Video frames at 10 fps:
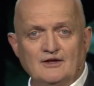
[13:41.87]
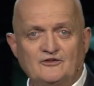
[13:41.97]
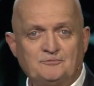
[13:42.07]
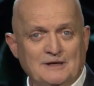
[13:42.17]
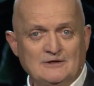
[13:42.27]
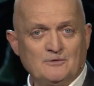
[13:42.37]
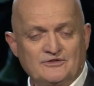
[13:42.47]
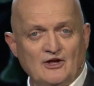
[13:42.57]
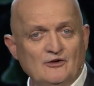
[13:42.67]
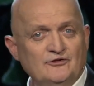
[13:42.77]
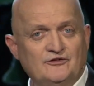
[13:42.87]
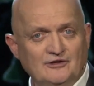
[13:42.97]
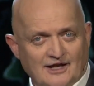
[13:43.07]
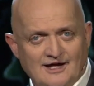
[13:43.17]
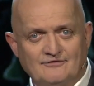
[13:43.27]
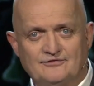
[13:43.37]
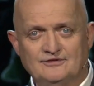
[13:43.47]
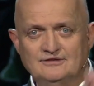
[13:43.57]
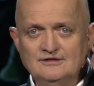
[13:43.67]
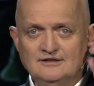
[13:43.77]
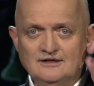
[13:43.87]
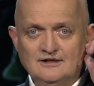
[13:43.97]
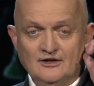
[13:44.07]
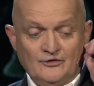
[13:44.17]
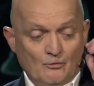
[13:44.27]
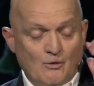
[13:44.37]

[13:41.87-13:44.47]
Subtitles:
speak with those you love, the